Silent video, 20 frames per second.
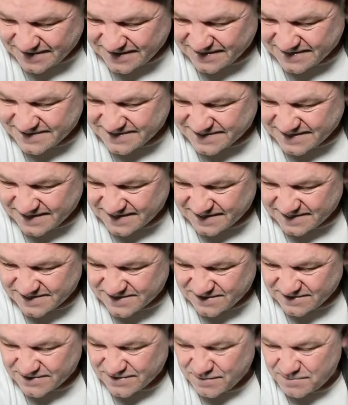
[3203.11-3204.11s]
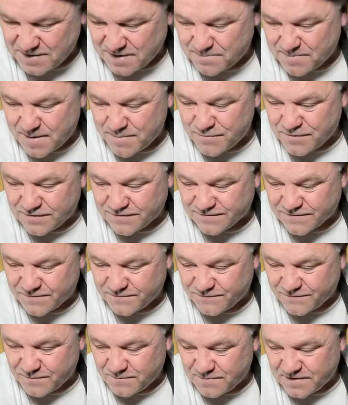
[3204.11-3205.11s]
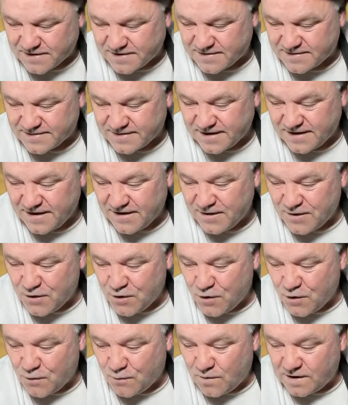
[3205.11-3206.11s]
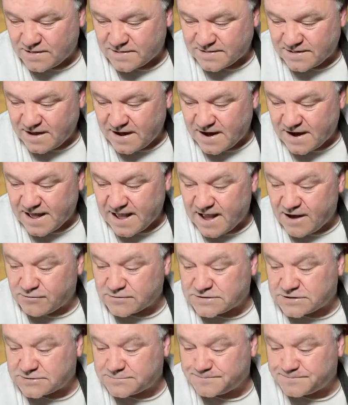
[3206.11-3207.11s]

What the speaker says: It's got so many memories for me, because when I started out,